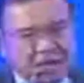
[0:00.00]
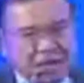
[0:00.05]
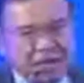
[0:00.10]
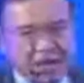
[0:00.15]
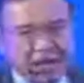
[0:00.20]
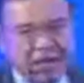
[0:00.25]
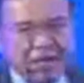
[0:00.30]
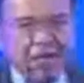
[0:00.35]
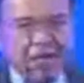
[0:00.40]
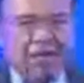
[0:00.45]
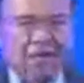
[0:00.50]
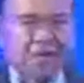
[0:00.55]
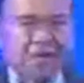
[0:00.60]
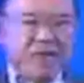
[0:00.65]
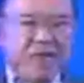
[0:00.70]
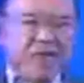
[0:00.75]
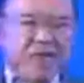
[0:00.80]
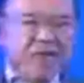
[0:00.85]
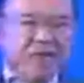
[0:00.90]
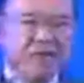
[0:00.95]
effort
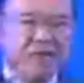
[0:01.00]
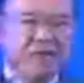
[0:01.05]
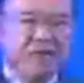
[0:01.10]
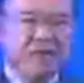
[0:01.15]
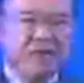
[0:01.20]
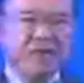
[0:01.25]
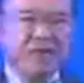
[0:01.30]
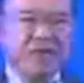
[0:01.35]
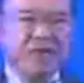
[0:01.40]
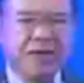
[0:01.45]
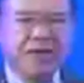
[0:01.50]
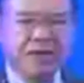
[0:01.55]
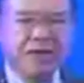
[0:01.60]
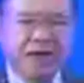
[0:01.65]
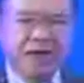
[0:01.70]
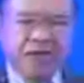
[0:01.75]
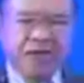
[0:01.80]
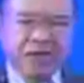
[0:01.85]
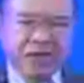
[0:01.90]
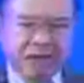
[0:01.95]
that we are
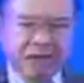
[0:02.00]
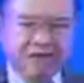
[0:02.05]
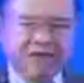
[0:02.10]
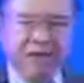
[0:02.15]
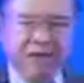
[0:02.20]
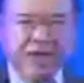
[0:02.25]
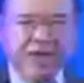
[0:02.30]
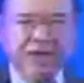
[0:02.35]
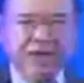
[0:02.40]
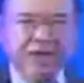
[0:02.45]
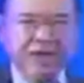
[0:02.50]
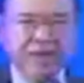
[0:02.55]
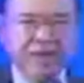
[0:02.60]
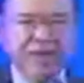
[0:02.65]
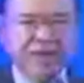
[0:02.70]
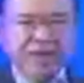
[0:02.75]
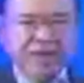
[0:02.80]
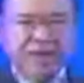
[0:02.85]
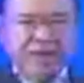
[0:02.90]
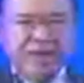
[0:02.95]
trying to drive that,
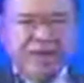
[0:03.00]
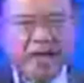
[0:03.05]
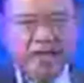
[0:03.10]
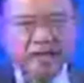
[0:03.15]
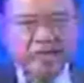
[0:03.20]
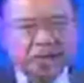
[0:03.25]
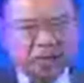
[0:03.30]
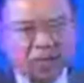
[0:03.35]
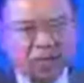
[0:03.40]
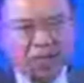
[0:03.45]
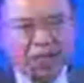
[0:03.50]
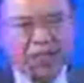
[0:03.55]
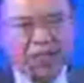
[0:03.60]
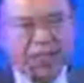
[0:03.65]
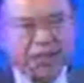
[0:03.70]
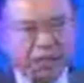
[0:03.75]
and I'm sure that this